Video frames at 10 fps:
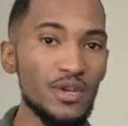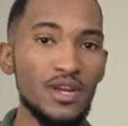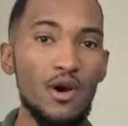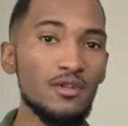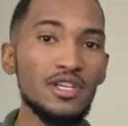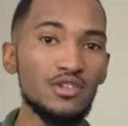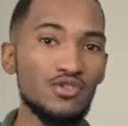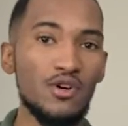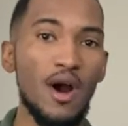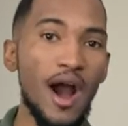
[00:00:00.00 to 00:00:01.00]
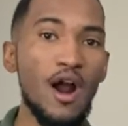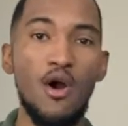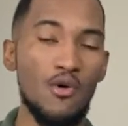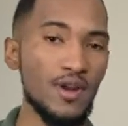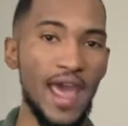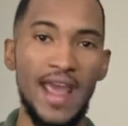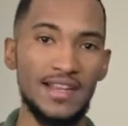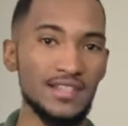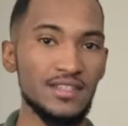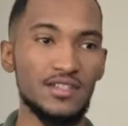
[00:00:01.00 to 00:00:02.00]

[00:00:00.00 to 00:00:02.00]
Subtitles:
can only control our own actions.